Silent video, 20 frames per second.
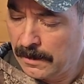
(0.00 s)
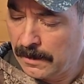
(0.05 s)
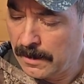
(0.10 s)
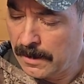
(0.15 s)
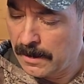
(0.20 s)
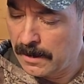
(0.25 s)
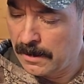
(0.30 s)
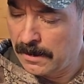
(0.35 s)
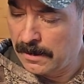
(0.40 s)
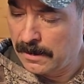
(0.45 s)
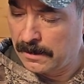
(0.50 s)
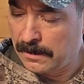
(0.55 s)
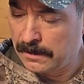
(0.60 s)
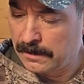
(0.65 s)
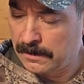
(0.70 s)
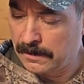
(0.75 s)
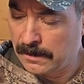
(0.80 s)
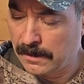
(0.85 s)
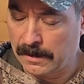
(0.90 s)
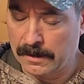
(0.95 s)

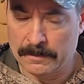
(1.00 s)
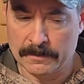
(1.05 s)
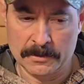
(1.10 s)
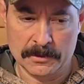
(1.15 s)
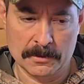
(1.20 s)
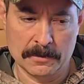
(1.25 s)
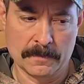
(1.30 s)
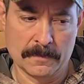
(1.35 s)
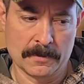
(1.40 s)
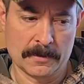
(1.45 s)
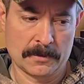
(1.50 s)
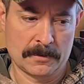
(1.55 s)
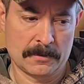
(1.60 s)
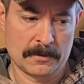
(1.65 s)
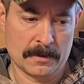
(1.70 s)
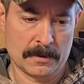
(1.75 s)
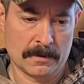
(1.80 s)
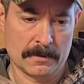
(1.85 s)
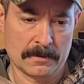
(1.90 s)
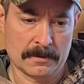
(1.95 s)
and it was over the
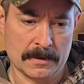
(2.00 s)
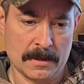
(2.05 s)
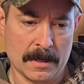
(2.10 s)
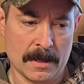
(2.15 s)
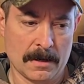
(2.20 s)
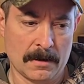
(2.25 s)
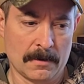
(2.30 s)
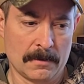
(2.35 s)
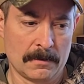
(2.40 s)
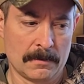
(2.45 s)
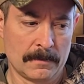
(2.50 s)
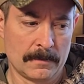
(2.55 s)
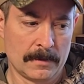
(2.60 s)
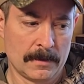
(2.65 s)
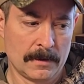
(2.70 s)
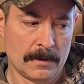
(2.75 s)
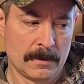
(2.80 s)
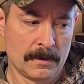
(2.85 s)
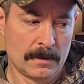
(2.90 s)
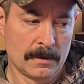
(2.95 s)
trigger scale.
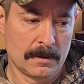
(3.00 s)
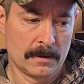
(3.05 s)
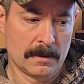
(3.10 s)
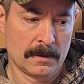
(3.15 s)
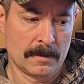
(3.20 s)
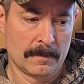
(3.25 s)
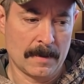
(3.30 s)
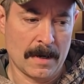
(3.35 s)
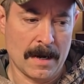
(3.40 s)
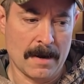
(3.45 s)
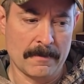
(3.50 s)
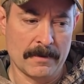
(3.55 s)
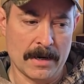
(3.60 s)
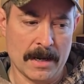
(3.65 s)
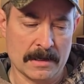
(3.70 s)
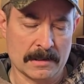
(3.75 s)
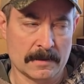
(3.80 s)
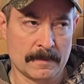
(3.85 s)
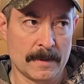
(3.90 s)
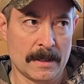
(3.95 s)
I would
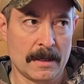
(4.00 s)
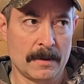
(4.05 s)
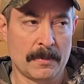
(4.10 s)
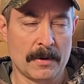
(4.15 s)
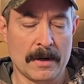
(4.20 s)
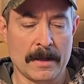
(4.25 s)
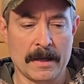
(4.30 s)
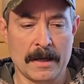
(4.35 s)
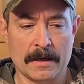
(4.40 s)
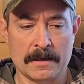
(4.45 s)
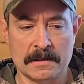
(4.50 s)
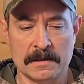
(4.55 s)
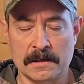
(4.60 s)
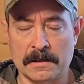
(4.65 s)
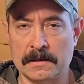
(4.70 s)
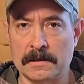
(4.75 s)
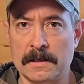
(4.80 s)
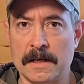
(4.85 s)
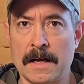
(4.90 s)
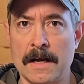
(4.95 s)
estimate it probably had a
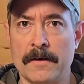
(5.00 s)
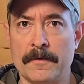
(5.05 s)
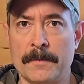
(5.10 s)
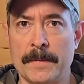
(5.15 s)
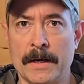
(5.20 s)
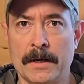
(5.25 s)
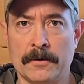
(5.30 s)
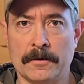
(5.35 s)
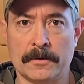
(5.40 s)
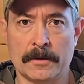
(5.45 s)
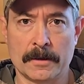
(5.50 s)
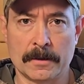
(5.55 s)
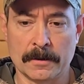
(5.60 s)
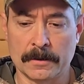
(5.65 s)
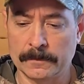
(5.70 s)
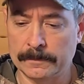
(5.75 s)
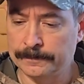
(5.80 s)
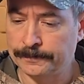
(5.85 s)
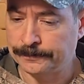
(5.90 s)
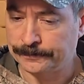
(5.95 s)
6.5 pound
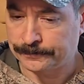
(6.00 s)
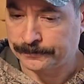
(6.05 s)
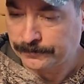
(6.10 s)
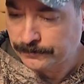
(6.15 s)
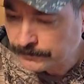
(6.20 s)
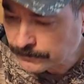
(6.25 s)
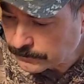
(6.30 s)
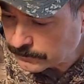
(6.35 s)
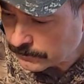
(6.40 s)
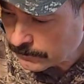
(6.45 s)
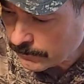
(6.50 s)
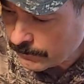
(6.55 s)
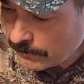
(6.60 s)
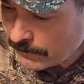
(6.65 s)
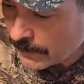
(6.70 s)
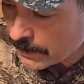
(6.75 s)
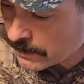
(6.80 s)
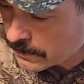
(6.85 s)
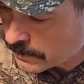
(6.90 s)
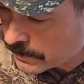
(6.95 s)
trigger.
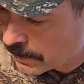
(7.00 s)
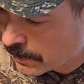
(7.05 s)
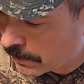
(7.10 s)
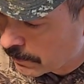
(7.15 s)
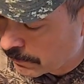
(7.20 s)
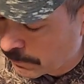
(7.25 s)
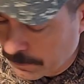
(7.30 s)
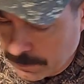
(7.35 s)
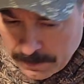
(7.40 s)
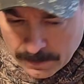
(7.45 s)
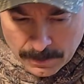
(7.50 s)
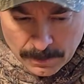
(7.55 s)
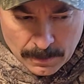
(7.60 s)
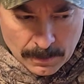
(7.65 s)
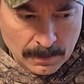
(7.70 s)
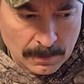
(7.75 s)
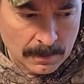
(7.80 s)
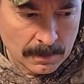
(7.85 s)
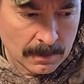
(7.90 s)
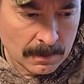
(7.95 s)
So
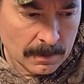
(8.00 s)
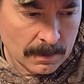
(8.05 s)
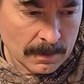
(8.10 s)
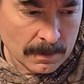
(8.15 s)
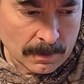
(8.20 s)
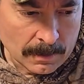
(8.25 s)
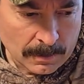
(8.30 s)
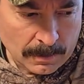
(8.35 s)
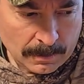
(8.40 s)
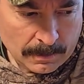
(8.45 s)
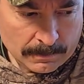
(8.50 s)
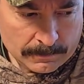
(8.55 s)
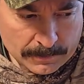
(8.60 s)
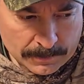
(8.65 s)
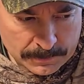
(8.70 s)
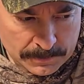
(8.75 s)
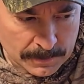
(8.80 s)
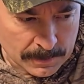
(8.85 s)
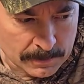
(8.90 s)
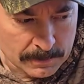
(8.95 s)
I
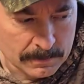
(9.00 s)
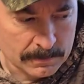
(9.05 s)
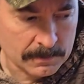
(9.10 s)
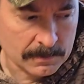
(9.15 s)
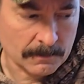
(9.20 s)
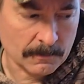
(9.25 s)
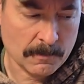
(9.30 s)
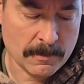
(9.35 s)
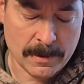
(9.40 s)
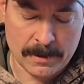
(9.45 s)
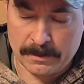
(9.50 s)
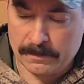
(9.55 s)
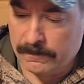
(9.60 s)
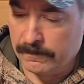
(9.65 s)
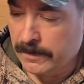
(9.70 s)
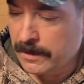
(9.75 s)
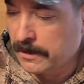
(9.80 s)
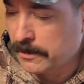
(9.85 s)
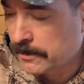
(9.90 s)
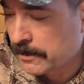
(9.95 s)
just did some quick
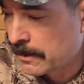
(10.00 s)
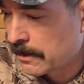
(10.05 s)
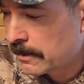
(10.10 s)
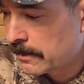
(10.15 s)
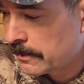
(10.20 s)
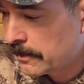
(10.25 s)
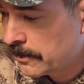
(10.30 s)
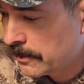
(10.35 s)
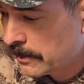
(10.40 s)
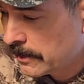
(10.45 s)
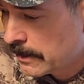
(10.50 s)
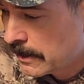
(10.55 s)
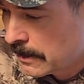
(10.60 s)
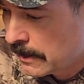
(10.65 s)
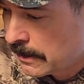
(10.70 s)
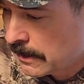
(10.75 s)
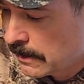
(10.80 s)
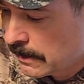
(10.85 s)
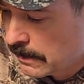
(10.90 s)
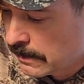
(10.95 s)
research
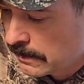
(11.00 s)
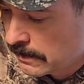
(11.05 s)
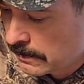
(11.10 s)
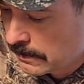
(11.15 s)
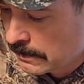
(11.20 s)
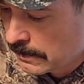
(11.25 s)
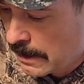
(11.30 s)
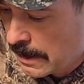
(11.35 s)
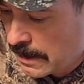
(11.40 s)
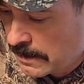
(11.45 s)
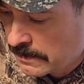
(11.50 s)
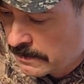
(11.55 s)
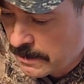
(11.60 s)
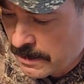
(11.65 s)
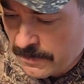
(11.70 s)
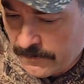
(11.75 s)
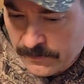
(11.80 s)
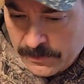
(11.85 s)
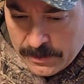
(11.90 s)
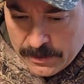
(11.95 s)
last
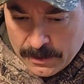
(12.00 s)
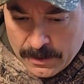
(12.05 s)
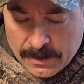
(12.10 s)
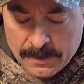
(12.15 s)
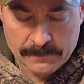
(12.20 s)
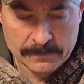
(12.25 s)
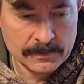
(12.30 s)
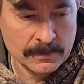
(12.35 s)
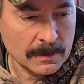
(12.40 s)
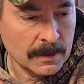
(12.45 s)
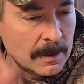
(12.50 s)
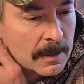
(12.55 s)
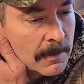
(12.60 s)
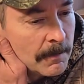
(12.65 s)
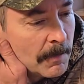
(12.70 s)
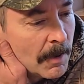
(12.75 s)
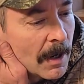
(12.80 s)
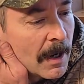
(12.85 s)
evening after I had